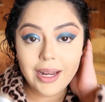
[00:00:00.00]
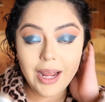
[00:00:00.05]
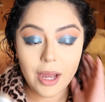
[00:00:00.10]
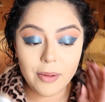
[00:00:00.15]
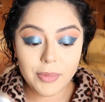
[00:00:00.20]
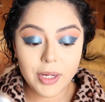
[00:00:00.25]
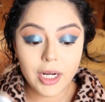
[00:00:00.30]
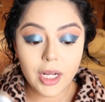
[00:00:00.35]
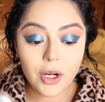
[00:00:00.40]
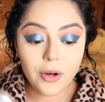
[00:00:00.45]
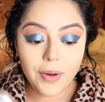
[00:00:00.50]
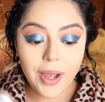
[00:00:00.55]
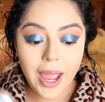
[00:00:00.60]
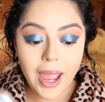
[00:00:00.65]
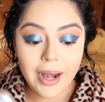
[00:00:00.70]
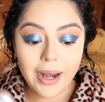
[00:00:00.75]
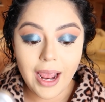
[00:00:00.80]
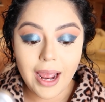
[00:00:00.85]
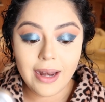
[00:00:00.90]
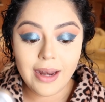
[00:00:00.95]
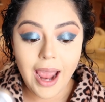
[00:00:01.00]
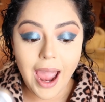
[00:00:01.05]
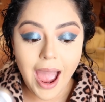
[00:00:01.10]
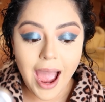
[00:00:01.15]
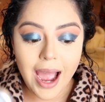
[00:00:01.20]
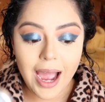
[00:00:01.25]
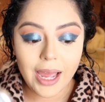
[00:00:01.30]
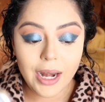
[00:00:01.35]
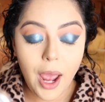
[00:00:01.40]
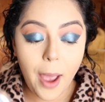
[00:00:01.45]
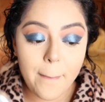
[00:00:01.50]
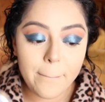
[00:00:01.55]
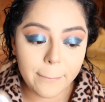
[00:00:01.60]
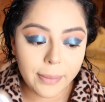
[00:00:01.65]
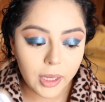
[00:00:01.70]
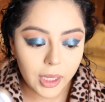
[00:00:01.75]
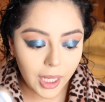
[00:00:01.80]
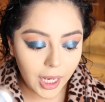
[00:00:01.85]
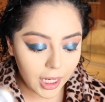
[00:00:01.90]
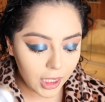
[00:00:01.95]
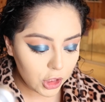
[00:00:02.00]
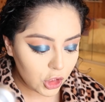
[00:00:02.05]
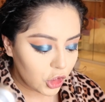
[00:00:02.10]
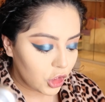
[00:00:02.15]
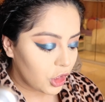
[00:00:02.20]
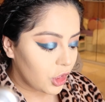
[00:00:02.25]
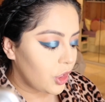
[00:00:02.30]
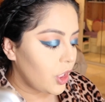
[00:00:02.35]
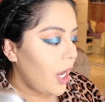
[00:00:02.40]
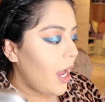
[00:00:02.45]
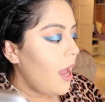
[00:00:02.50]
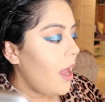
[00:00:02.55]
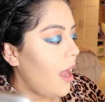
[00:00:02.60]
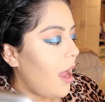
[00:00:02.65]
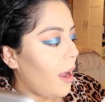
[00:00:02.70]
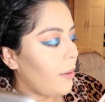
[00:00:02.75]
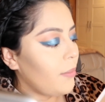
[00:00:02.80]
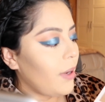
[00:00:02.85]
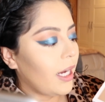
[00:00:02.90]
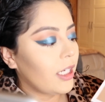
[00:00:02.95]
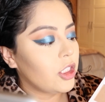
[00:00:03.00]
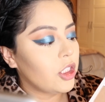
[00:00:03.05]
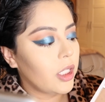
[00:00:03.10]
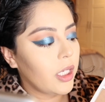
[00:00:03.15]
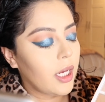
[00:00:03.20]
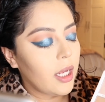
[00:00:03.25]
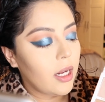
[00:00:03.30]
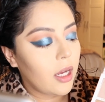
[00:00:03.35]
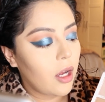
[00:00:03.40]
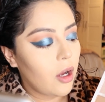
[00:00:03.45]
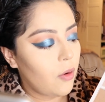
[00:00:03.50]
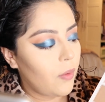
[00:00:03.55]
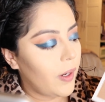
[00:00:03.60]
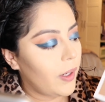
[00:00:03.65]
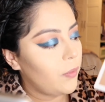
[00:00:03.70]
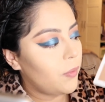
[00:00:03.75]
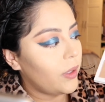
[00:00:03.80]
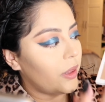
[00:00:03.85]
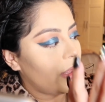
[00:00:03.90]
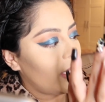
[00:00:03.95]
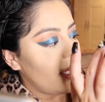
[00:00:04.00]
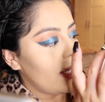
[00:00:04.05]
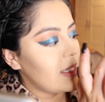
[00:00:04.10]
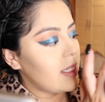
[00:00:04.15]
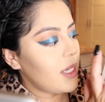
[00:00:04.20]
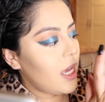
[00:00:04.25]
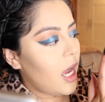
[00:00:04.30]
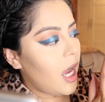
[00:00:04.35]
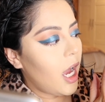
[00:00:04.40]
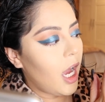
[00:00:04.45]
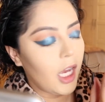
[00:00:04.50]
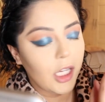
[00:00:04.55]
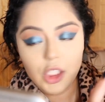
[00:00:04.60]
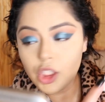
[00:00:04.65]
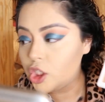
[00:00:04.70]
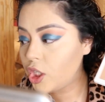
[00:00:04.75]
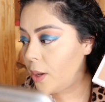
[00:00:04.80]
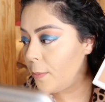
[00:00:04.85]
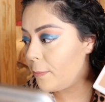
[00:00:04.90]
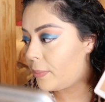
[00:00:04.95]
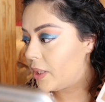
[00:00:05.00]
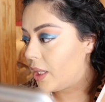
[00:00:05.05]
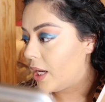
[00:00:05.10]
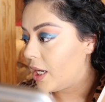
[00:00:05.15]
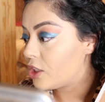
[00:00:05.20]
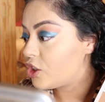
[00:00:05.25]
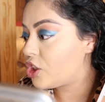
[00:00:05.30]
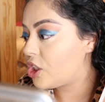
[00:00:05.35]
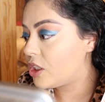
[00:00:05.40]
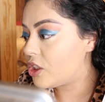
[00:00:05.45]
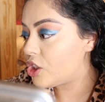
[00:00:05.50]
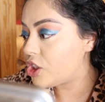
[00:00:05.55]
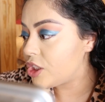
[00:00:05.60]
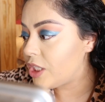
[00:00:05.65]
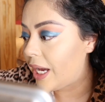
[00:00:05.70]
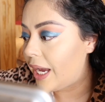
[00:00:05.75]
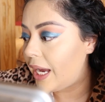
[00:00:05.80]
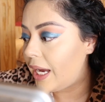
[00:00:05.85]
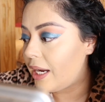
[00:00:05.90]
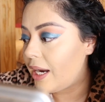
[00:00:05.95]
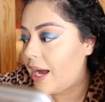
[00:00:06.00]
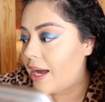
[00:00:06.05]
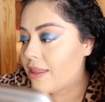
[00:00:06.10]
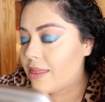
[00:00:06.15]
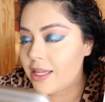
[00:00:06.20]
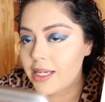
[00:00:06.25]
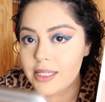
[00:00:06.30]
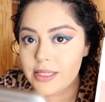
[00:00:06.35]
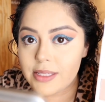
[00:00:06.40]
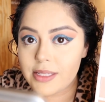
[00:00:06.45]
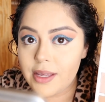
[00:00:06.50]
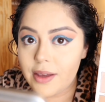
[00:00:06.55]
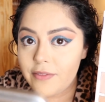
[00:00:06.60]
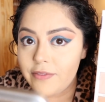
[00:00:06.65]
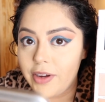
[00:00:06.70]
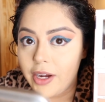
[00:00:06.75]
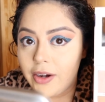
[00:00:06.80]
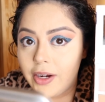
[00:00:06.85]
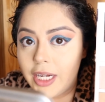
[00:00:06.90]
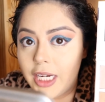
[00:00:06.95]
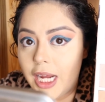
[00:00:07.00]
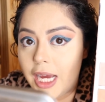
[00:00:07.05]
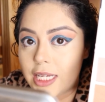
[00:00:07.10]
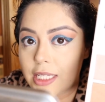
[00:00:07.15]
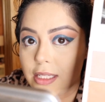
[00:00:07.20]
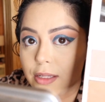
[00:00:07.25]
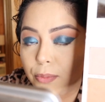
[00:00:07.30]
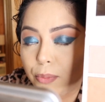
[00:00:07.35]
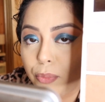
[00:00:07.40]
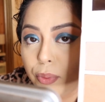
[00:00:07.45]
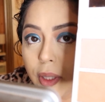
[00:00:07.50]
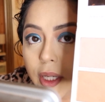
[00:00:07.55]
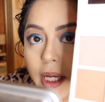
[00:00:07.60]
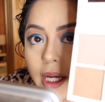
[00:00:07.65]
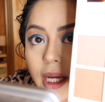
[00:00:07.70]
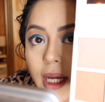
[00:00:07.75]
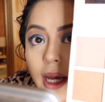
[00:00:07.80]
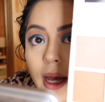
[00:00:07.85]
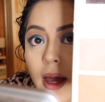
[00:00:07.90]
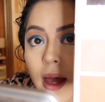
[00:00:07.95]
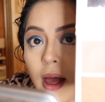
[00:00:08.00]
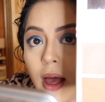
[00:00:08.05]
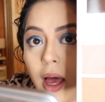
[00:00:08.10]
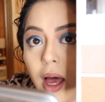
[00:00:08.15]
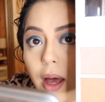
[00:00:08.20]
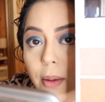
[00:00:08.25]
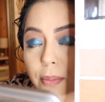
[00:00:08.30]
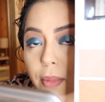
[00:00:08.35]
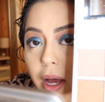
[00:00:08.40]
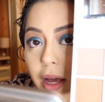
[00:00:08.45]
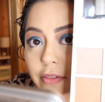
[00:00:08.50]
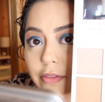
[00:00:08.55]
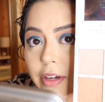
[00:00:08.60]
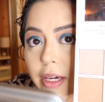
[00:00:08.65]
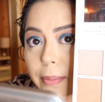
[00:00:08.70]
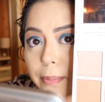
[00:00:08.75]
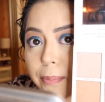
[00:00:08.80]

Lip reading: now I'm going to go ahead and add blush. I'm actually going to go in with this Hush blush shade. I think it's very nice and pretty. A mauve